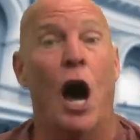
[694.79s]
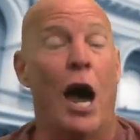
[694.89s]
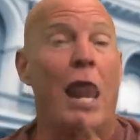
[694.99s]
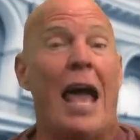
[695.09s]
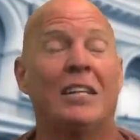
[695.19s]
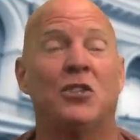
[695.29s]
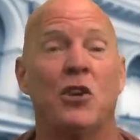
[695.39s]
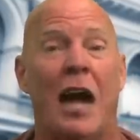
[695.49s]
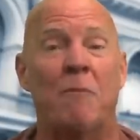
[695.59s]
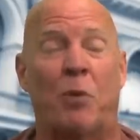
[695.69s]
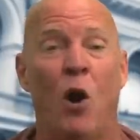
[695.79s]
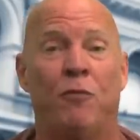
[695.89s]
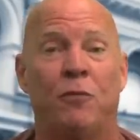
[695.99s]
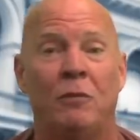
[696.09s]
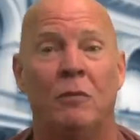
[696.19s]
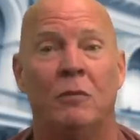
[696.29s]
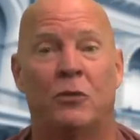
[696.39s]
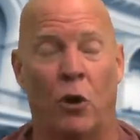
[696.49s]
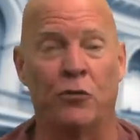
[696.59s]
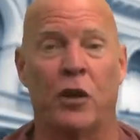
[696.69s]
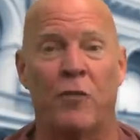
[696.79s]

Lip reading: Unless you got proof, truce of